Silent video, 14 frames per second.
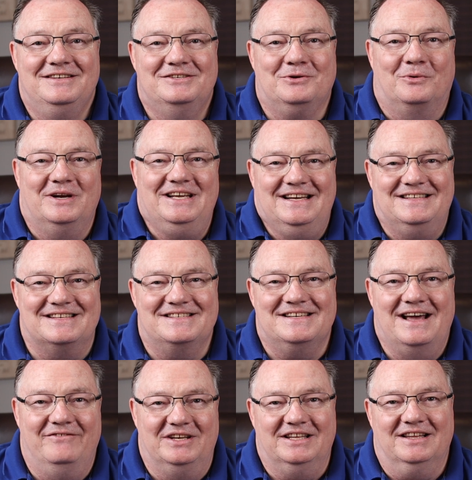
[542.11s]

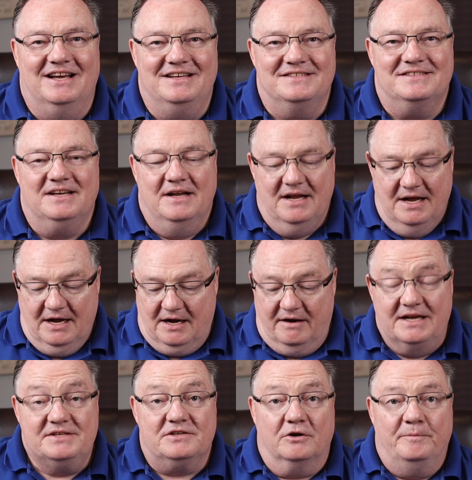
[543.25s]
28-70 lens. All
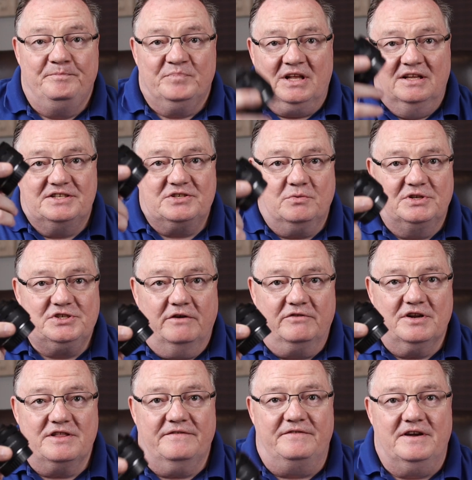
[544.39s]
right, so let's switch over
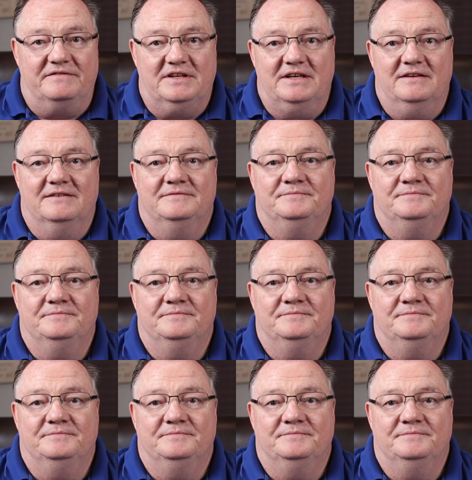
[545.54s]
to the 50.